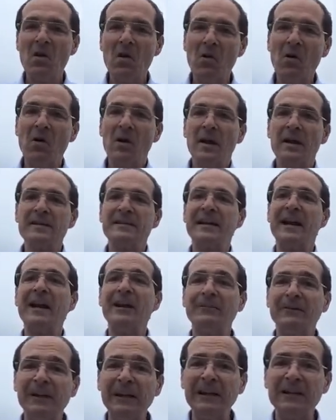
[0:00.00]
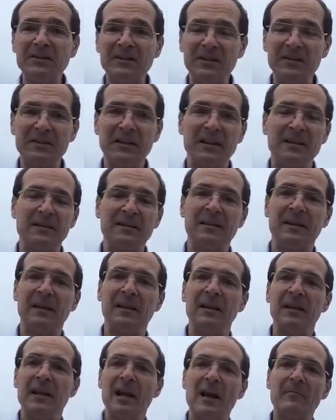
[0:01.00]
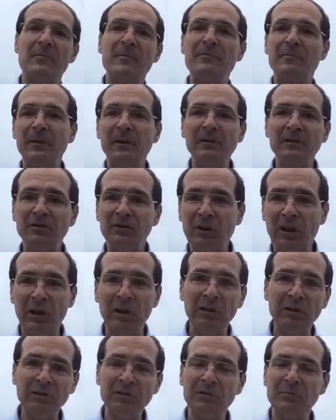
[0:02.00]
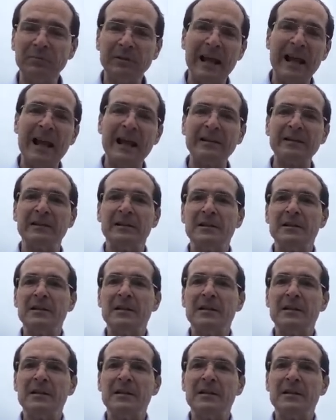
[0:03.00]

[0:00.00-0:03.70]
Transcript: or entire villages that uh, have been built or owned or planned